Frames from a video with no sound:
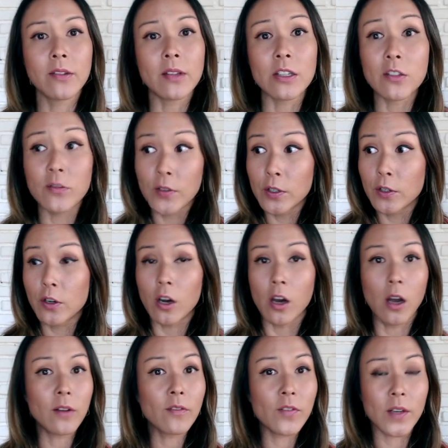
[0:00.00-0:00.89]
and to feel
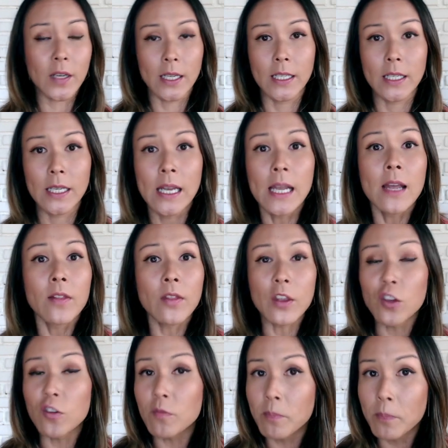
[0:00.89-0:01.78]
confident that
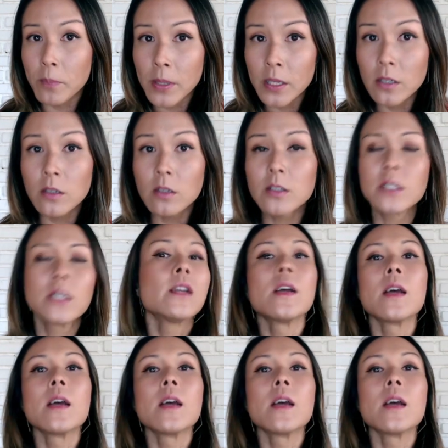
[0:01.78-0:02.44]
you've built